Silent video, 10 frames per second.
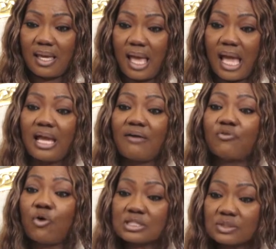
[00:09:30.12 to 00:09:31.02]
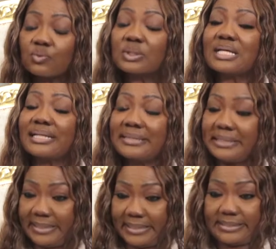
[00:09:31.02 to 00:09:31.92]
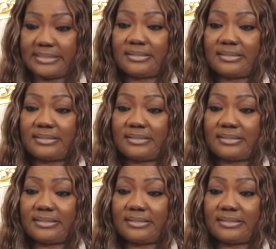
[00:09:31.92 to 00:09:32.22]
I have gotten what I didn't get